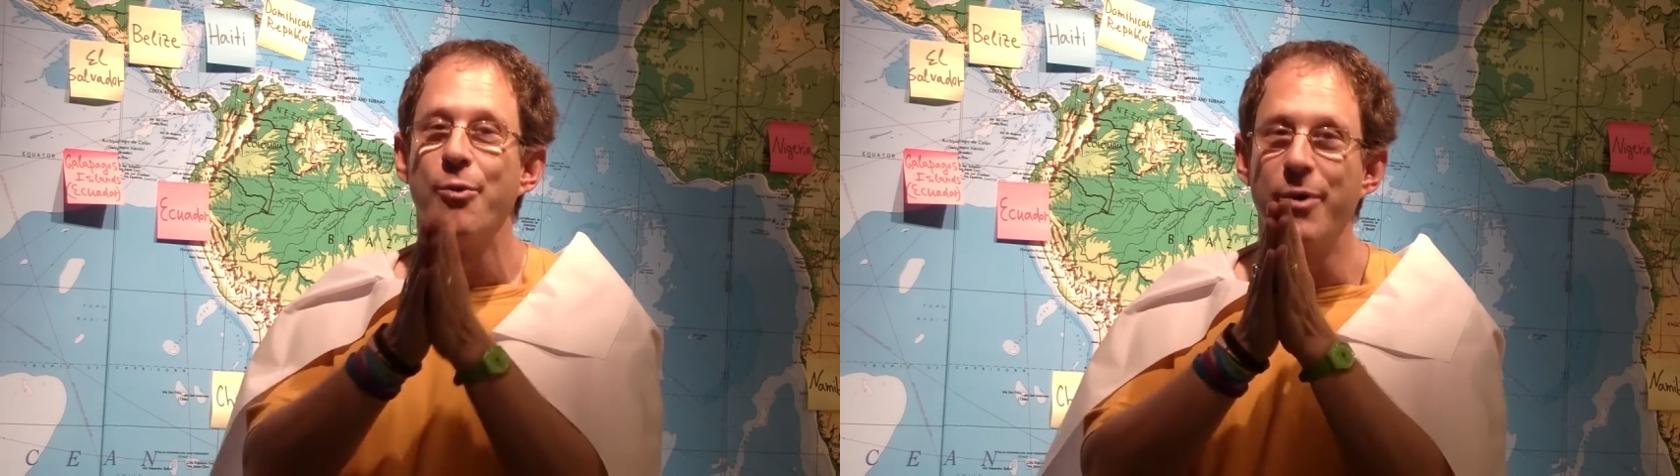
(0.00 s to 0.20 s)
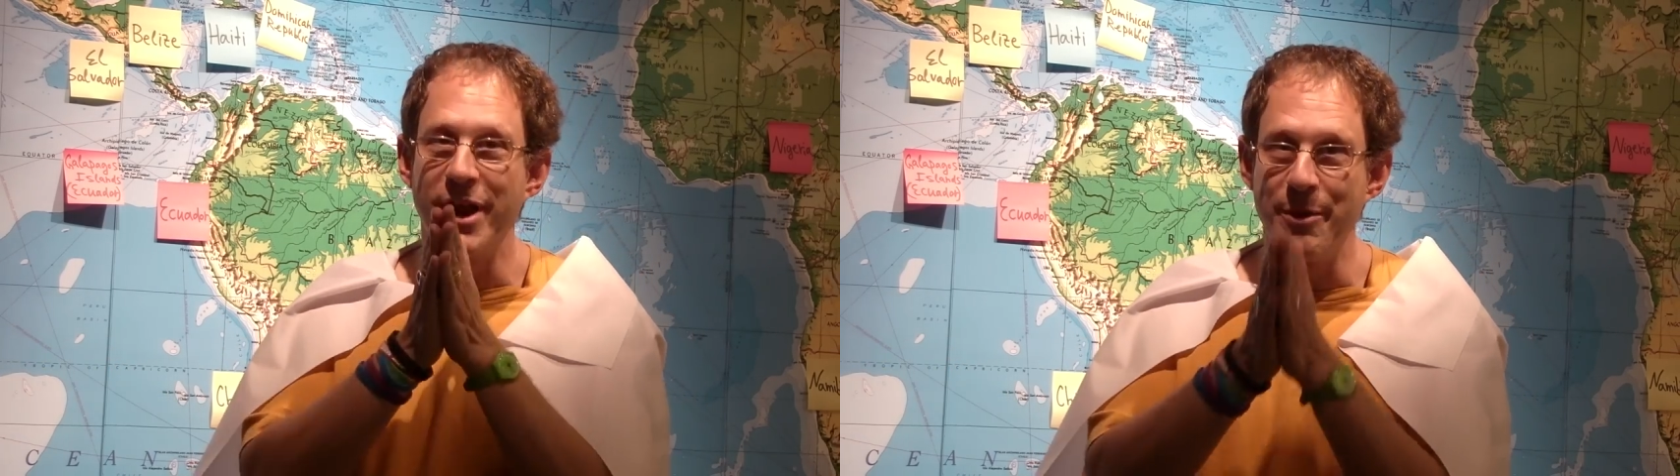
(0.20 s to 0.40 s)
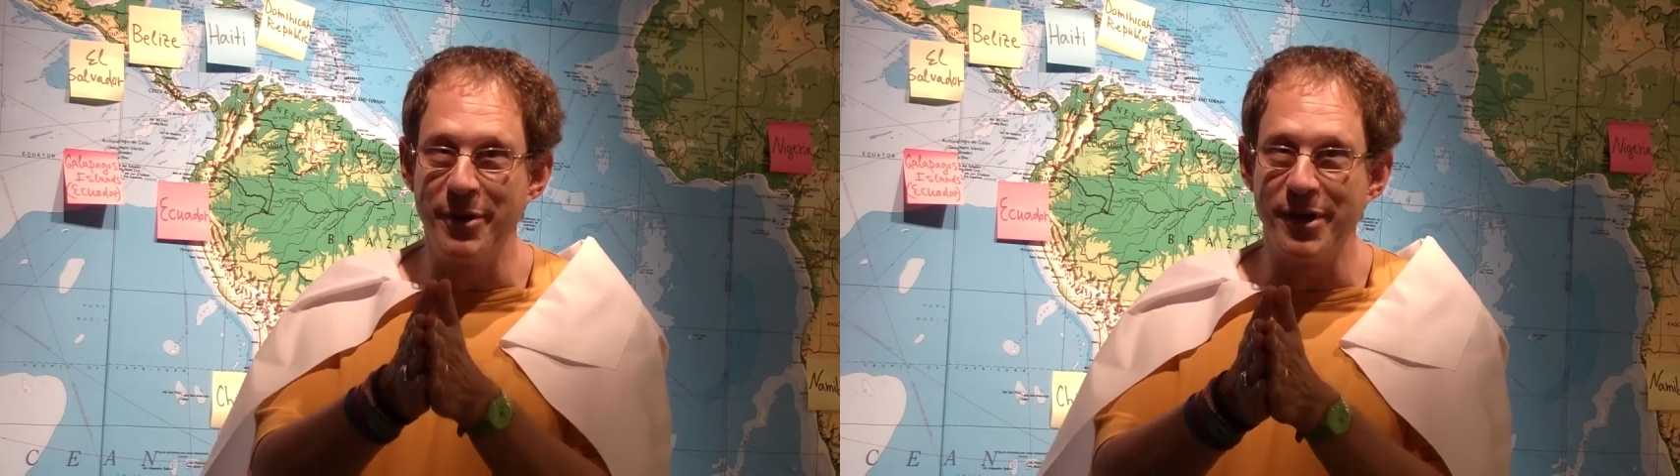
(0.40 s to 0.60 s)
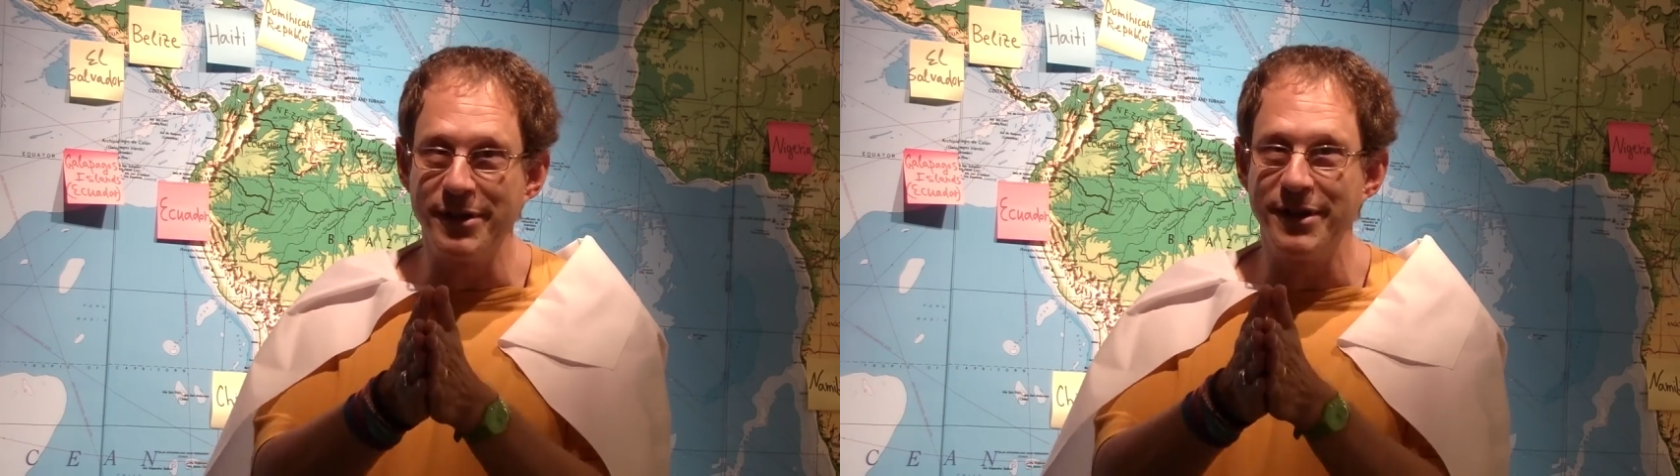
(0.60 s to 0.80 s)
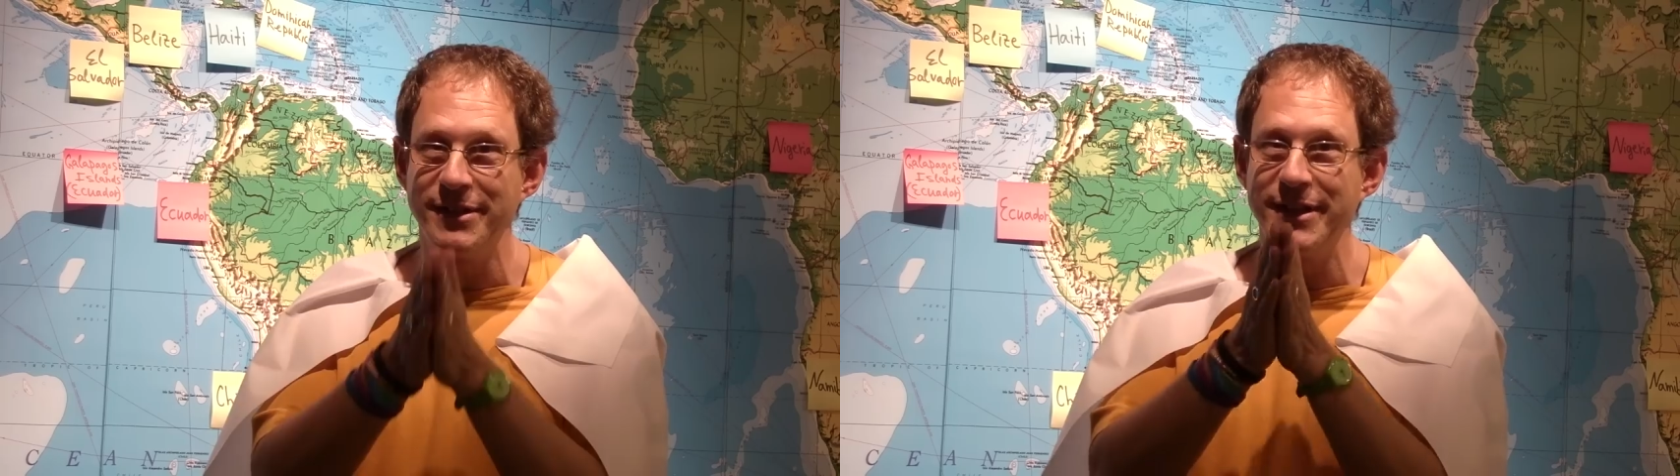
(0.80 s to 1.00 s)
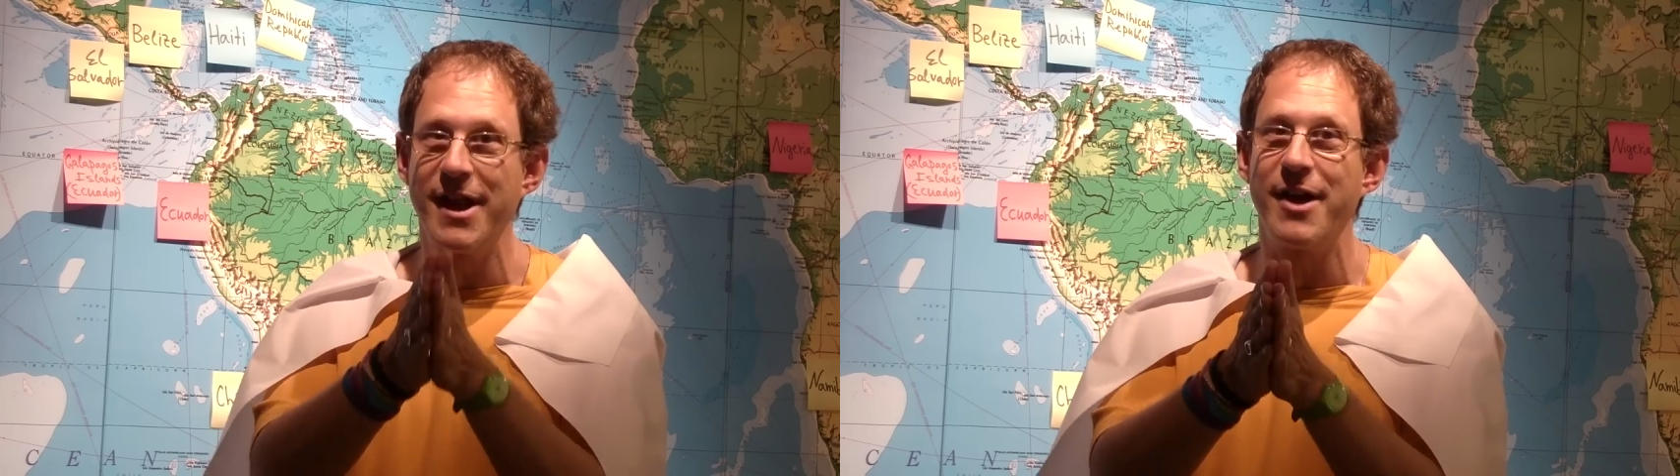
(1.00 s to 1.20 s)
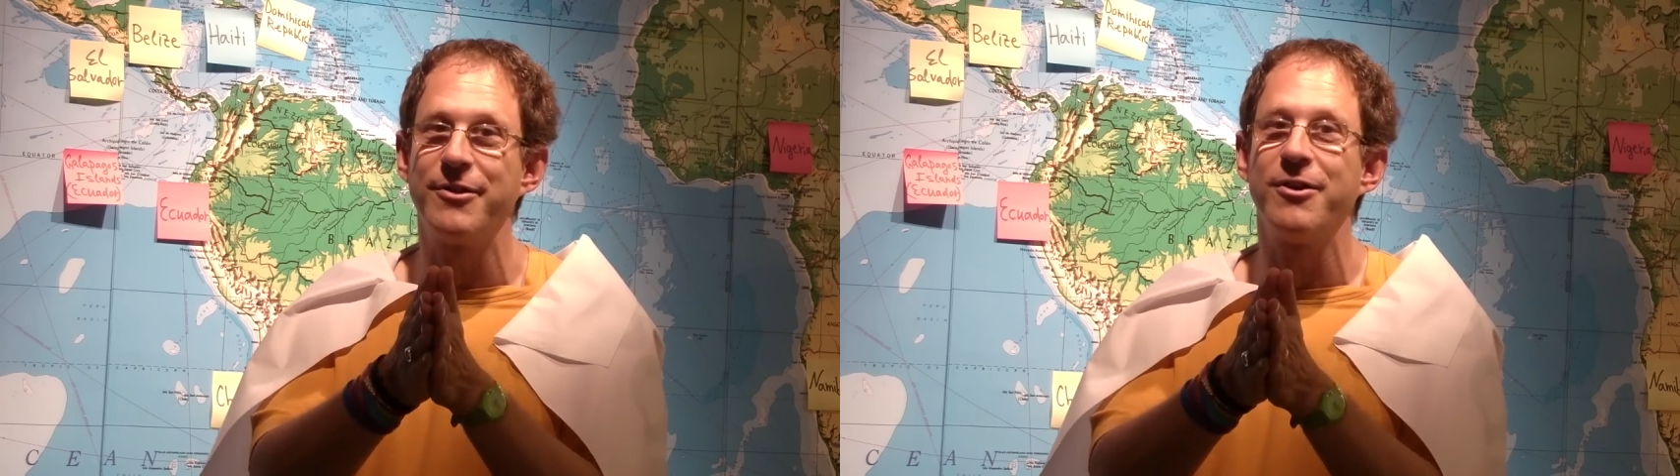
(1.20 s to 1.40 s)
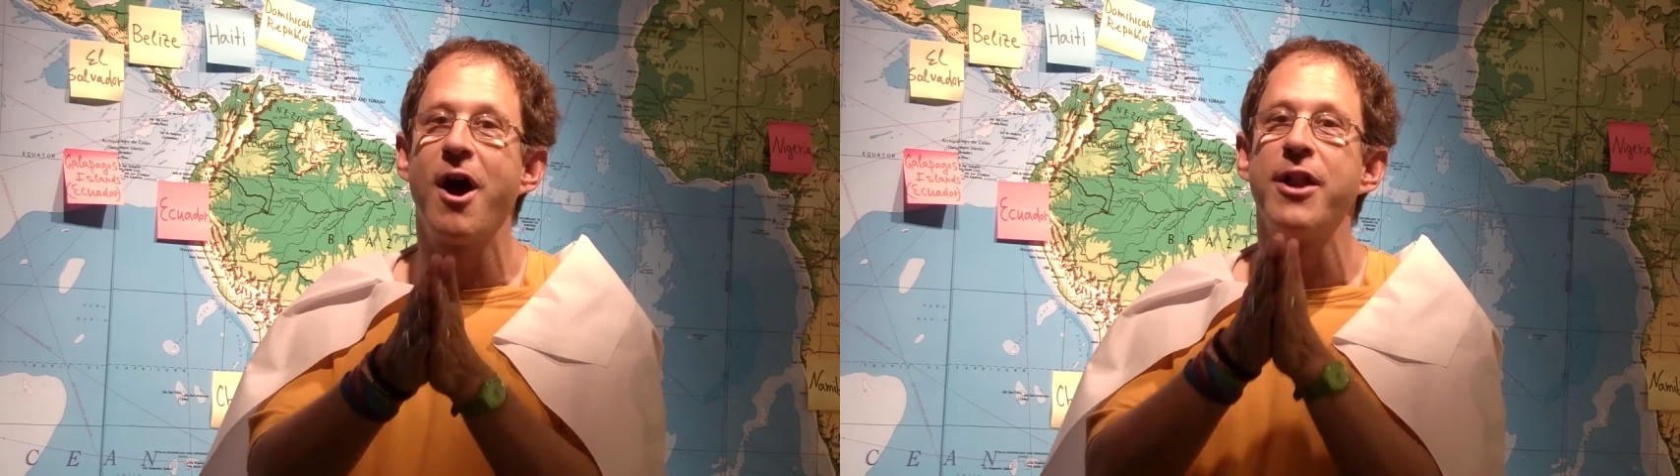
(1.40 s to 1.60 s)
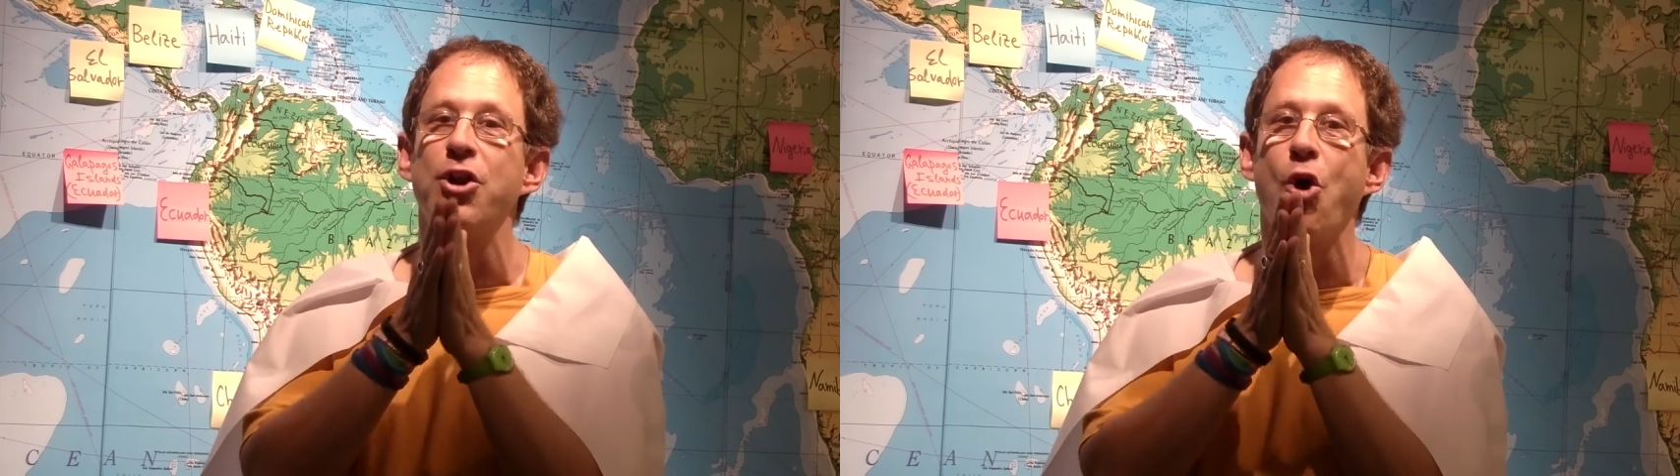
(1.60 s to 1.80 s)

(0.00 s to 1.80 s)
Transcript: We're going to build it together on